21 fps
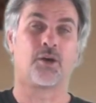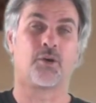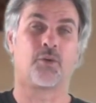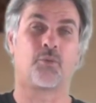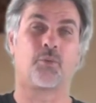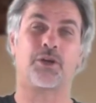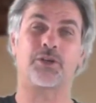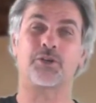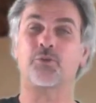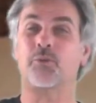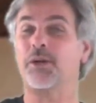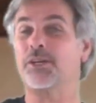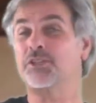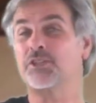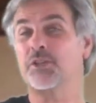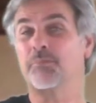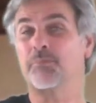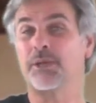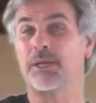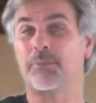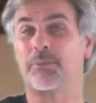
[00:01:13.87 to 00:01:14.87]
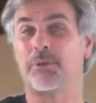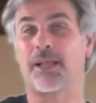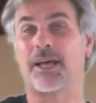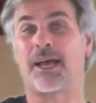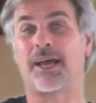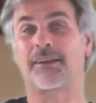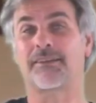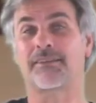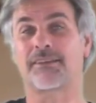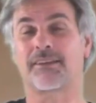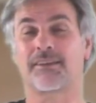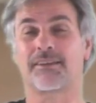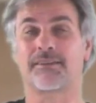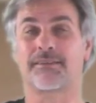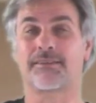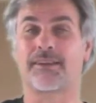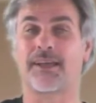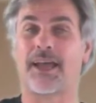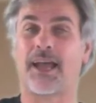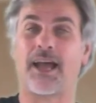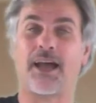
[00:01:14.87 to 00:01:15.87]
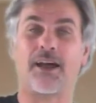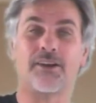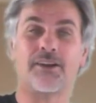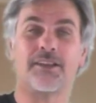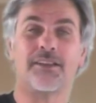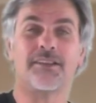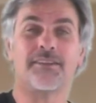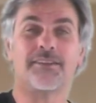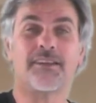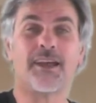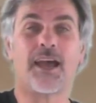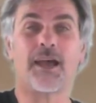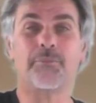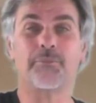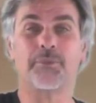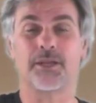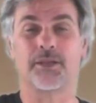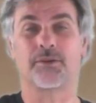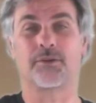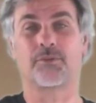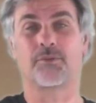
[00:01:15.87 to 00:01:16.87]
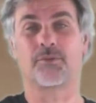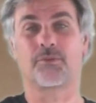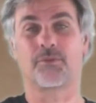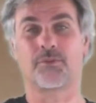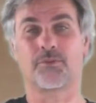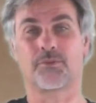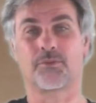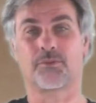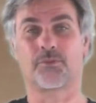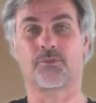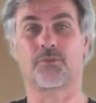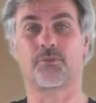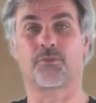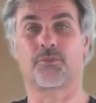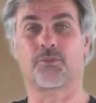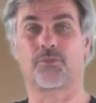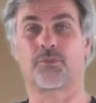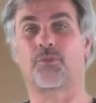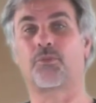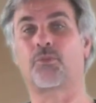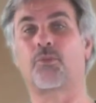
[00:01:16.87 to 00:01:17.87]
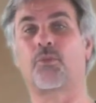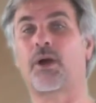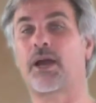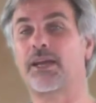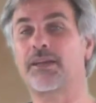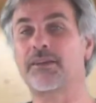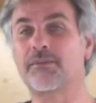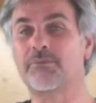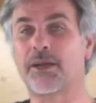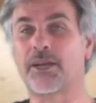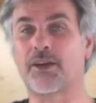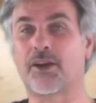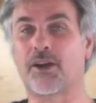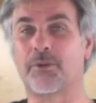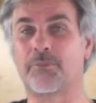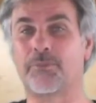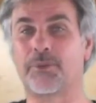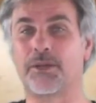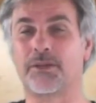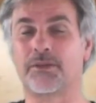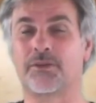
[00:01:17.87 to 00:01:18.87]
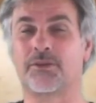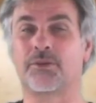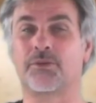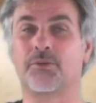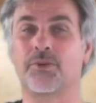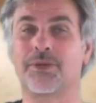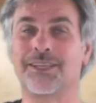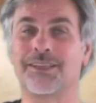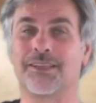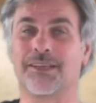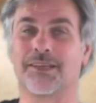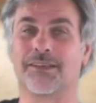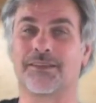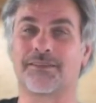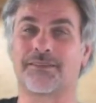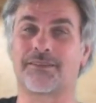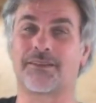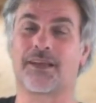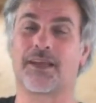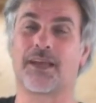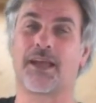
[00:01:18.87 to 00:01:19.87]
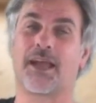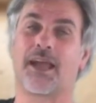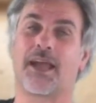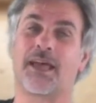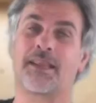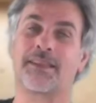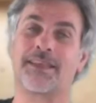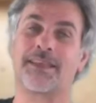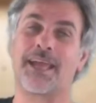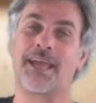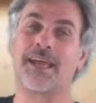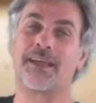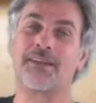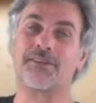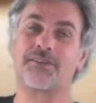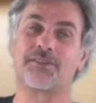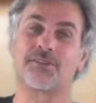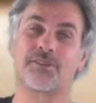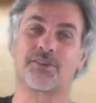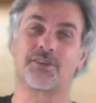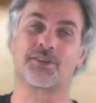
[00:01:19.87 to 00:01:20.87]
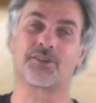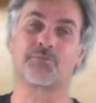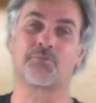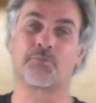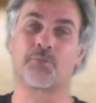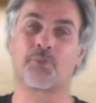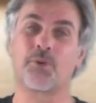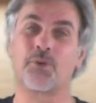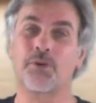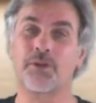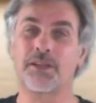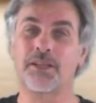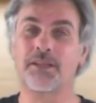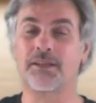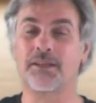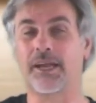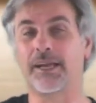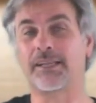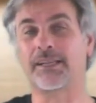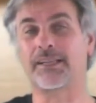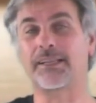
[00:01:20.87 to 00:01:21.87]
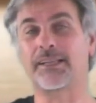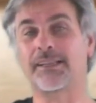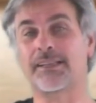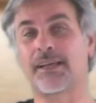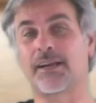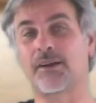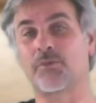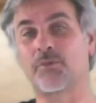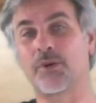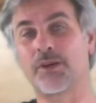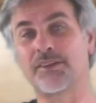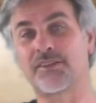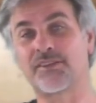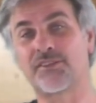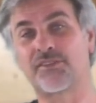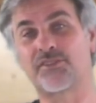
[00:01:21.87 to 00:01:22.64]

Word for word: One question people ask is, how did this happen? Why is my carpet doing this? And the answer is more than likely that it wasn't